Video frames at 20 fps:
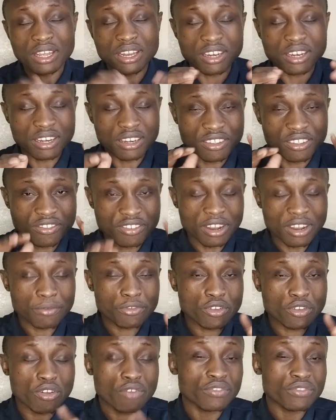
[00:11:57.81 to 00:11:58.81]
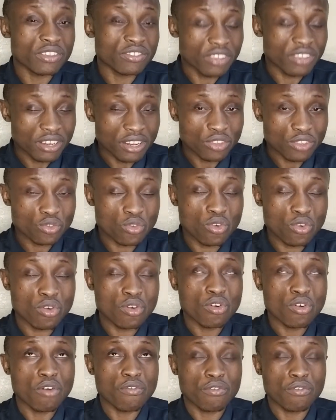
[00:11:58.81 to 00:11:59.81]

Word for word: the disruption of the status quo